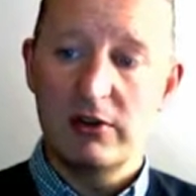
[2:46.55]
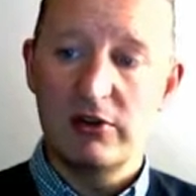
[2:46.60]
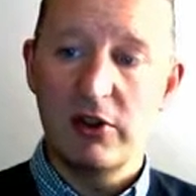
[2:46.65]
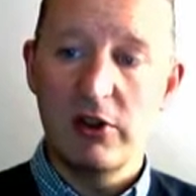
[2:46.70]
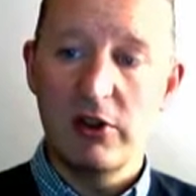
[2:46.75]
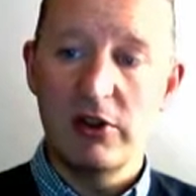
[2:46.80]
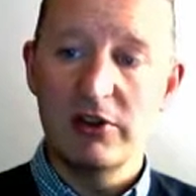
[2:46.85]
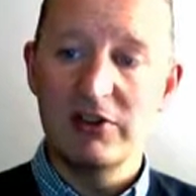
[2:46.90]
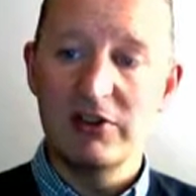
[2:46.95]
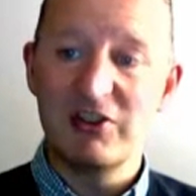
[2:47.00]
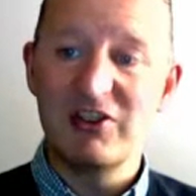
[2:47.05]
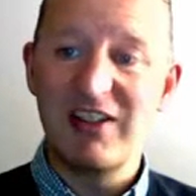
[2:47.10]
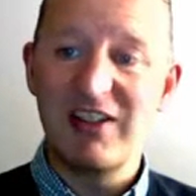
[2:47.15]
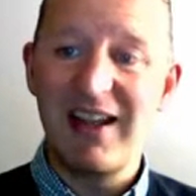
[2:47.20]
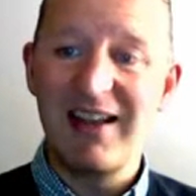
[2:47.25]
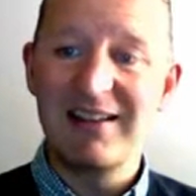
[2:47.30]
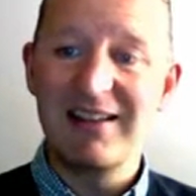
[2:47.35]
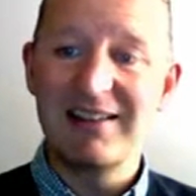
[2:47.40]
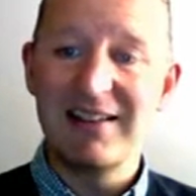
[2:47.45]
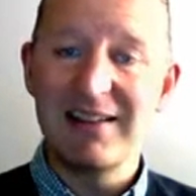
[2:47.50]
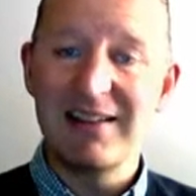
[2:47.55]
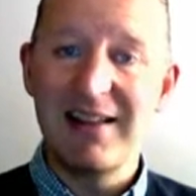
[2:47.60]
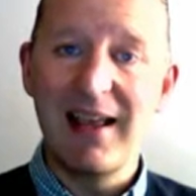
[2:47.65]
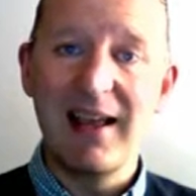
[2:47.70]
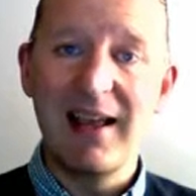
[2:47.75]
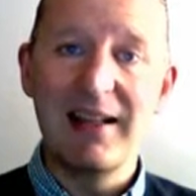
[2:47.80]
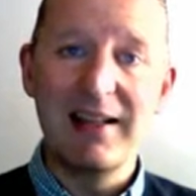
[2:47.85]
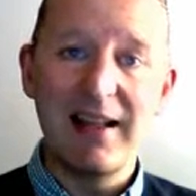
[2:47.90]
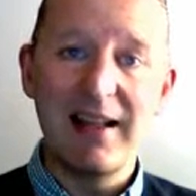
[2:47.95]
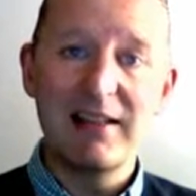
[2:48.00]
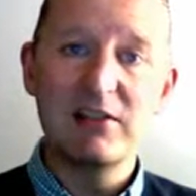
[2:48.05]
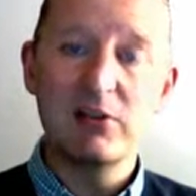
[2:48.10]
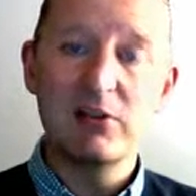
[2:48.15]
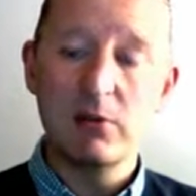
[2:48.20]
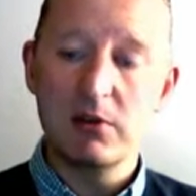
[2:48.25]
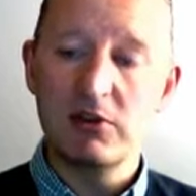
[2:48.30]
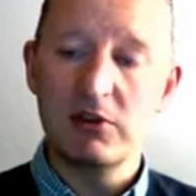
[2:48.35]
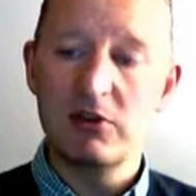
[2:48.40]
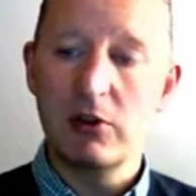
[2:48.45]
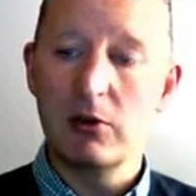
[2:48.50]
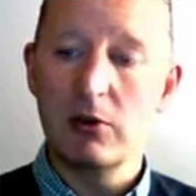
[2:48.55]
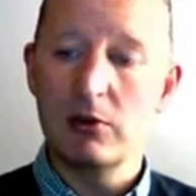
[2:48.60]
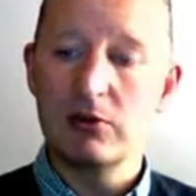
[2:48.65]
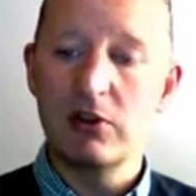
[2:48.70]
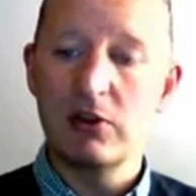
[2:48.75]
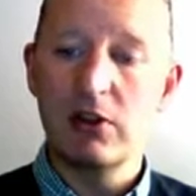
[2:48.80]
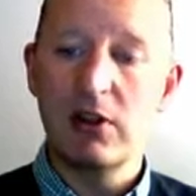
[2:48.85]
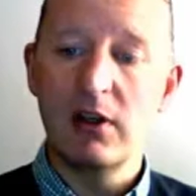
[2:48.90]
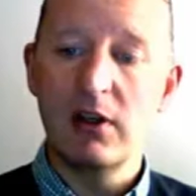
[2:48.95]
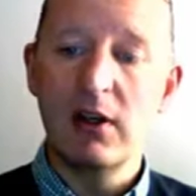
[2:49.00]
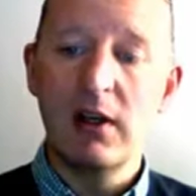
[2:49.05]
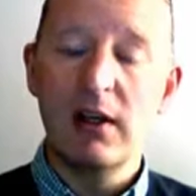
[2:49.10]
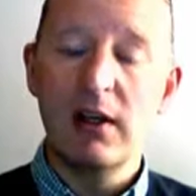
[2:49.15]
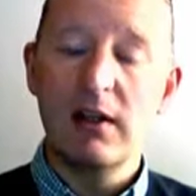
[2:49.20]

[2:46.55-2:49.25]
So you can stand in there next to a soldier.